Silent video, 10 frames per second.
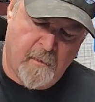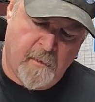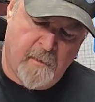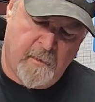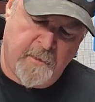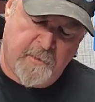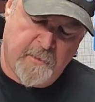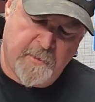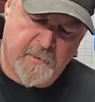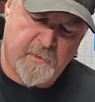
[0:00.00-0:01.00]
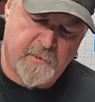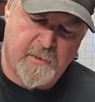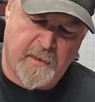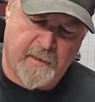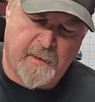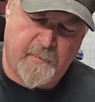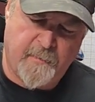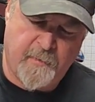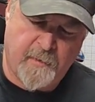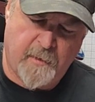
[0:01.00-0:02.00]
and then you want to just snug it up.
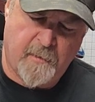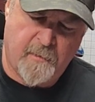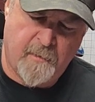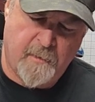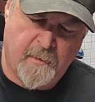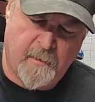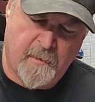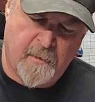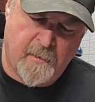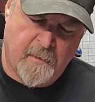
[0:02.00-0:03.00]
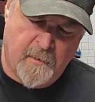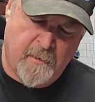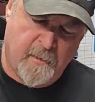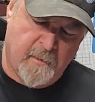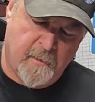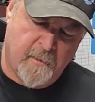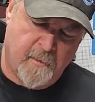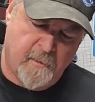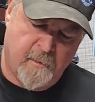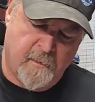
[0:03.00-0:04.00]
So then
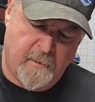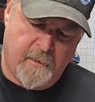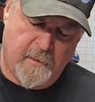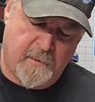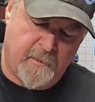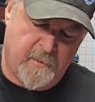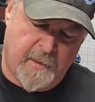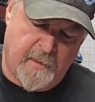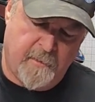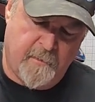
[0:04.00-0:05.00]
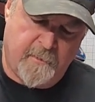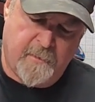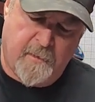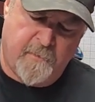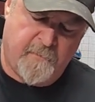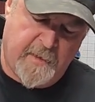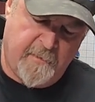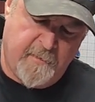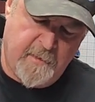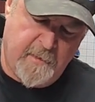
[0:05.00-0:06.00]
you're going to do that to all 5
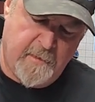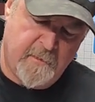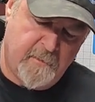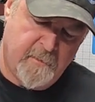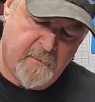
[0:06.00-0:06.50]
of these.